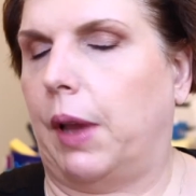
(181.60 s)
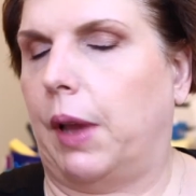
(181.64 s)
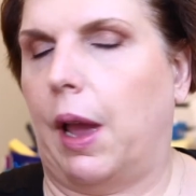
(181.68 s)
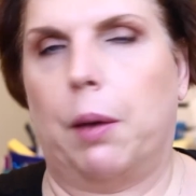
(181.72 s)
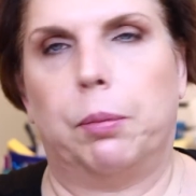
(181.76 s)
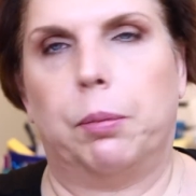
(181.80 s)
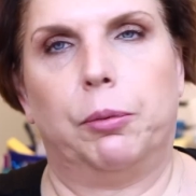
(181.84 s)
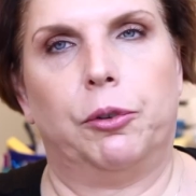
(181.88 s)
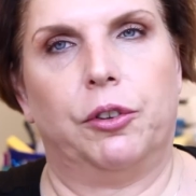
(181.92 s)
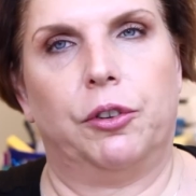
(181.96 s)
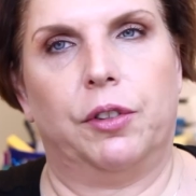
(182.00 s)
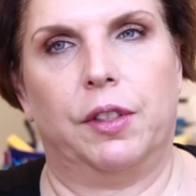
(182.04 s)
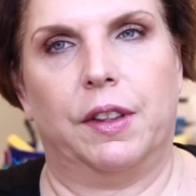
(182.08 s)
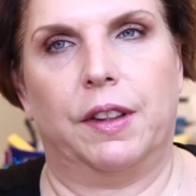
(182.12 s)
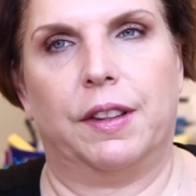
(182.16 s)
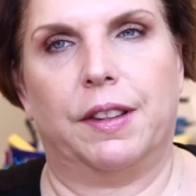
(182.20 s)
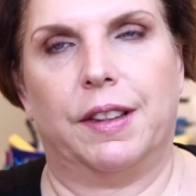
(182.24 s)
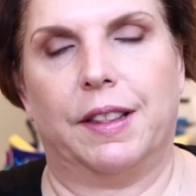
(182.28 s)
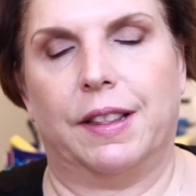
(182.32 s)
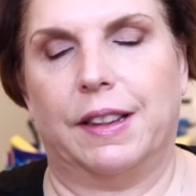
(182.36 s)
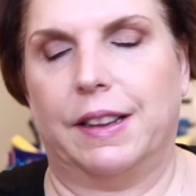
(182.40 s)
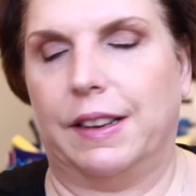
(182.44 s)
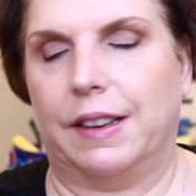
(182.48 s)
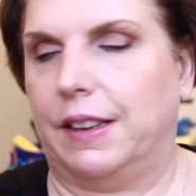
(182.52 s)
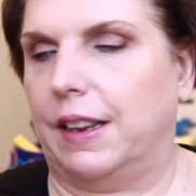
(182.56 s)
capture
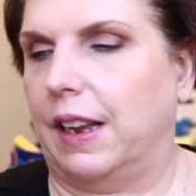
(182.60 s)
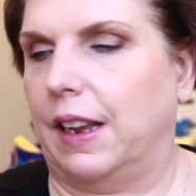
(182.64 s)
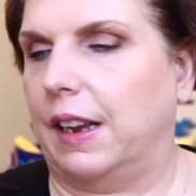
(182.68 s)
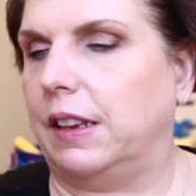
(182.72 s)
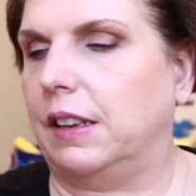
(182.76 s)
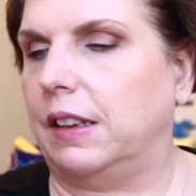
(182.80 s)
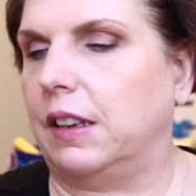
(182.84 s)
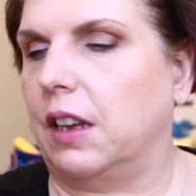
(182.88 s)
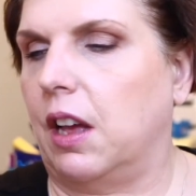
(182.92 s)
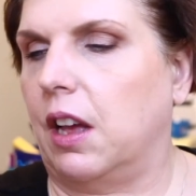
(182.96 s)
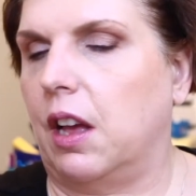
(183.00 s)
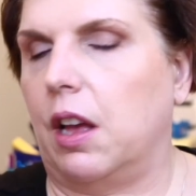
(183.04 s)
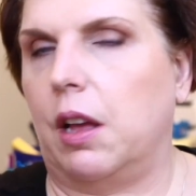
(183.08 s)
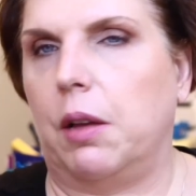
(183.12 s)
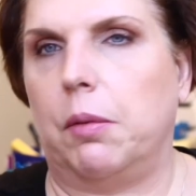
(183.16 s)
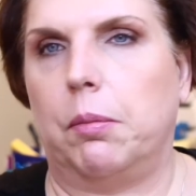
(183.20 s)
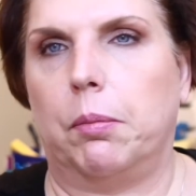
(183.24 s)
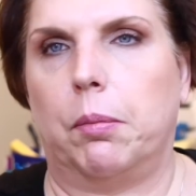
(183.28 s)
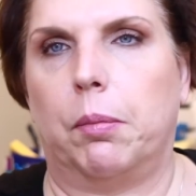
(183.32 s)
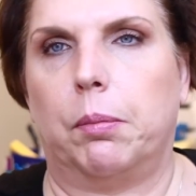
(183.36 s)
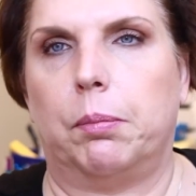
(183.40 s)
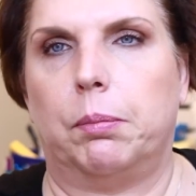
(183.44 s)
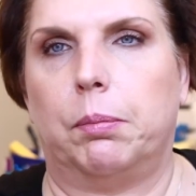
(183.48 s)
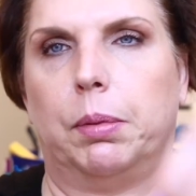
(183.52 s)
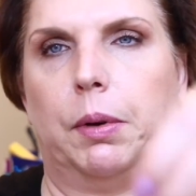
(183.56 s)
this in the
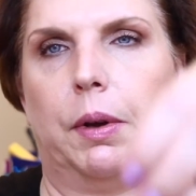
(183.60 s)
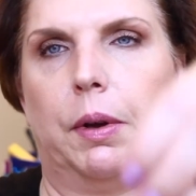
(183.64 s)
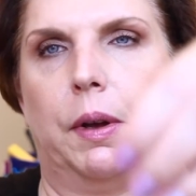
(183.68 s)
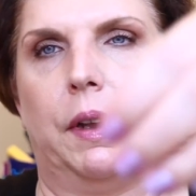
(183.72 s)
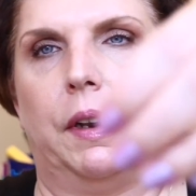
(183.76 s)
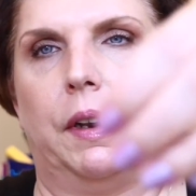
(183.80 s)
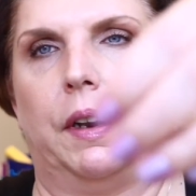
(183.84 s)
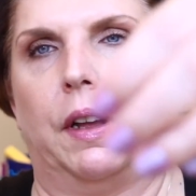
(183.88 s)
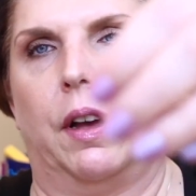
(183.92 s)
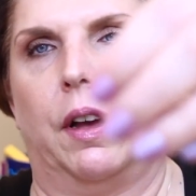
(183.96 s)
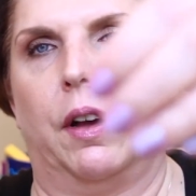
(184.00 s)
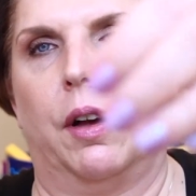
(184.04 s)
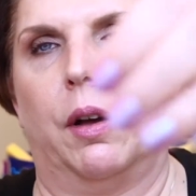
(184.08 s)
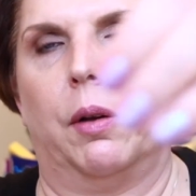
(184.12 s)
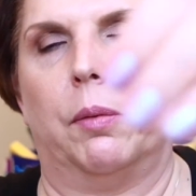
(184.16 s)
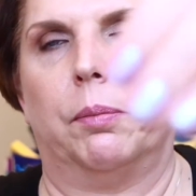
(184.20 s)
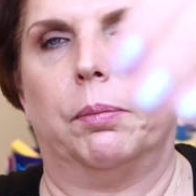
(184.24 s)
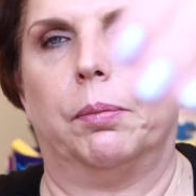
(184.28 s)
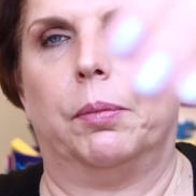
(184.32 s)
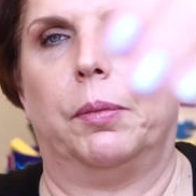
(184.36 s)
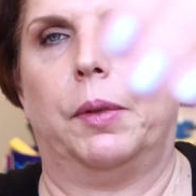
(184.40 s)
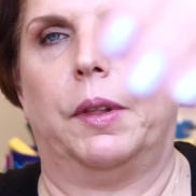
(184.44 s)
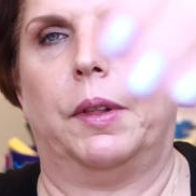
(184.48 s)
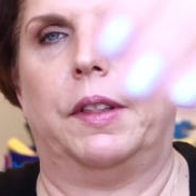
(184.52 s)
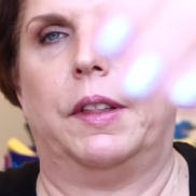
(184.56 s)
daytime, but
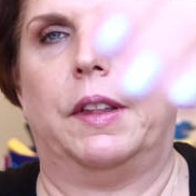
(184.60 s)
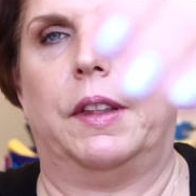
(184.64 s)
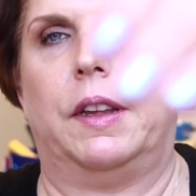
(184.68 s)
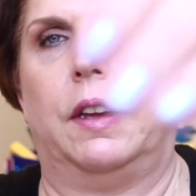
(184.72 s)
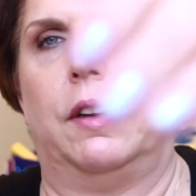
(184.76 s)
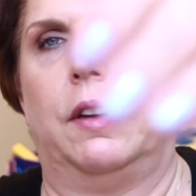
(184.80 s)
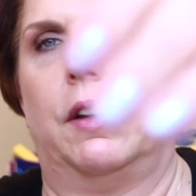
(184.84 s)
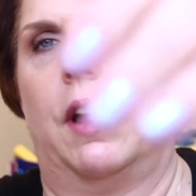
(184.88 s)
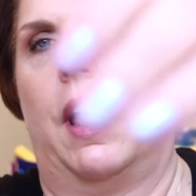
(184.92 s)
um, let's see